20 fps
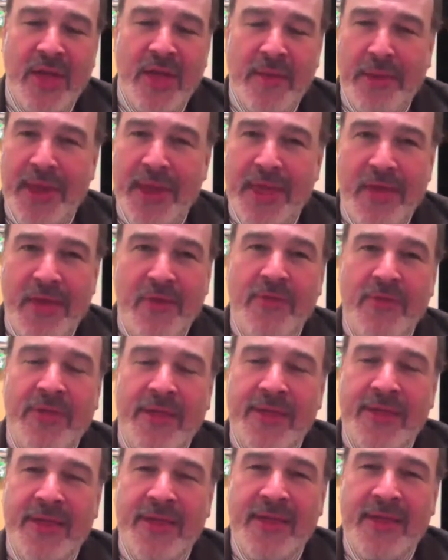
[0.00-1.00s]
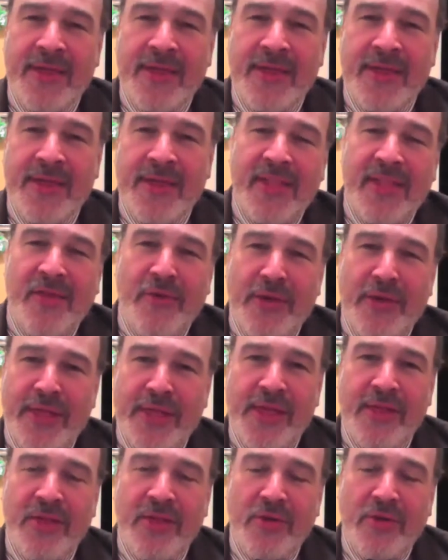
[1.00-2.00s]
but he uses his feet during
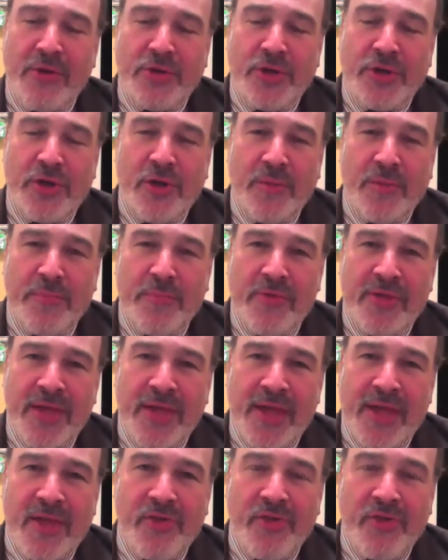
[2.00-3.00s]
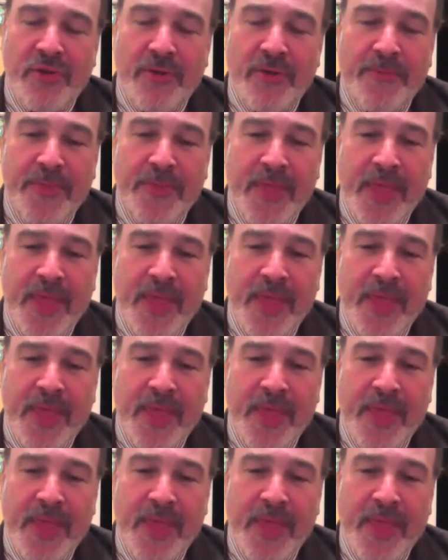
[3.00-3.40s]
the surgical procedure.